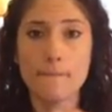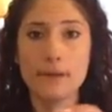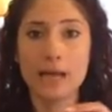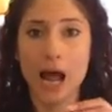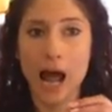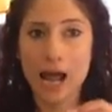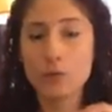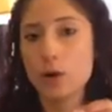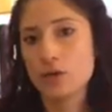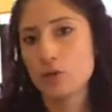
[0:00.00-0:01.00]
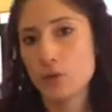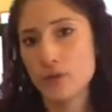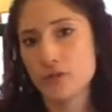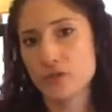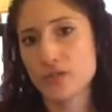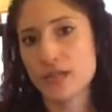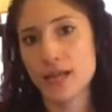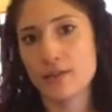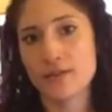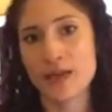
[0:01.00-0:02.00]
But I want you to
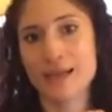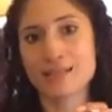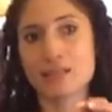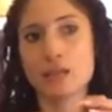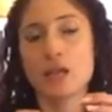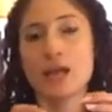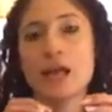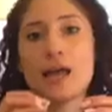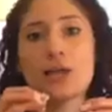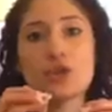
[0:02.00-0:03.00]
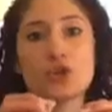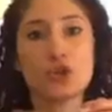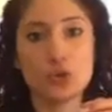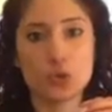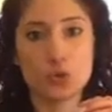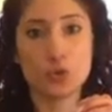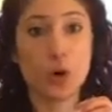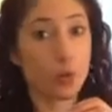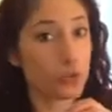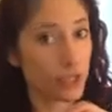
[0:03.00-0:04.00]
understand that
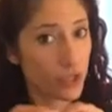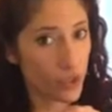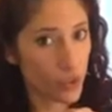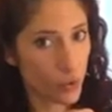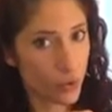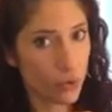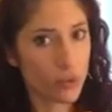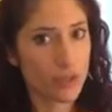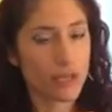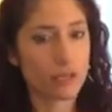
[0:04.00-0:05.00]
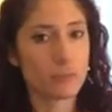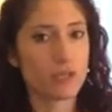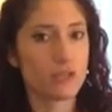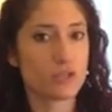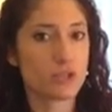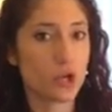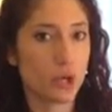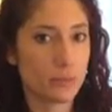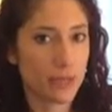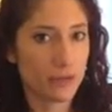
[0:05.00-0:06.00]
only you, can be the
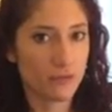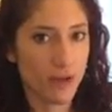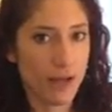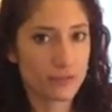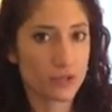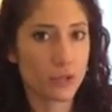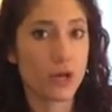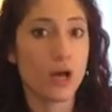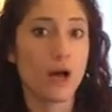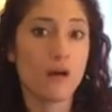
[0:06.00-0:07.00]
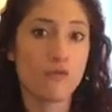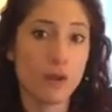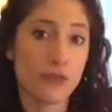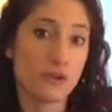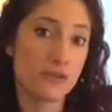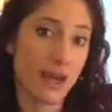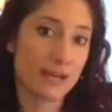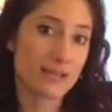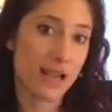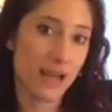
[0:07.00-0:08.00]
determining factor of whether
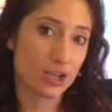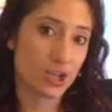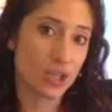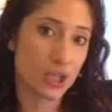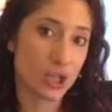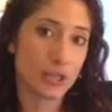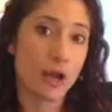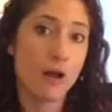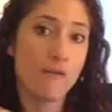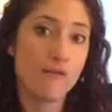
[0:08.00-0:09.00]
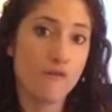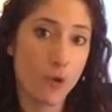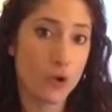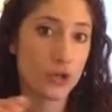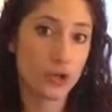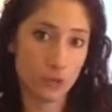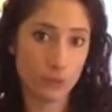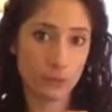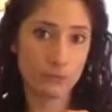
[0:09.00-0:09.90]
that is actually good for you.